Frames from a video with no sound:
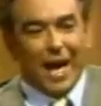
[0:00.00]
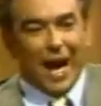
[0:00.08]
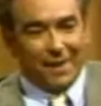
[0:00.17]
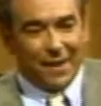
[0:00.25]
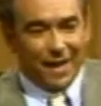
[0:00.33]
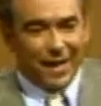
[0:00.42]

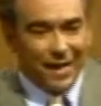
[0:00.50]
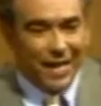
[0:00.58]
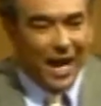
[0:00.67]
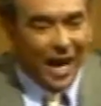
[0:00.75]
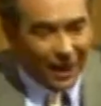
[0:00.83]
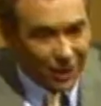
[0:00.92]
and then he
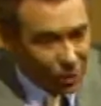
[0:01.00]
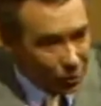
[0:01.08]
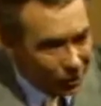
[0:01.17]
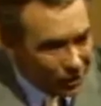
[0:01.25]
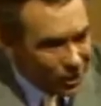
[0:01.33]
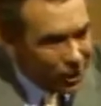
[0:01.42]

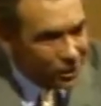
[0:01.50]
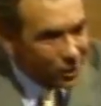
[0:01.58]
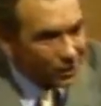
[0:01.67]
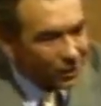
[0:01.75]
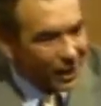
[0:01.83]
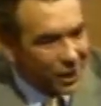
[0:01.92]
adorns his
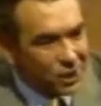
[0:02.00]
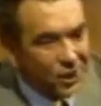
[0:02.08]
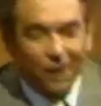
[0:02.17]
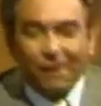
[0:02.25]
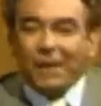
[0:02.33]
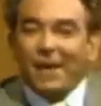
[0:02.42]
creation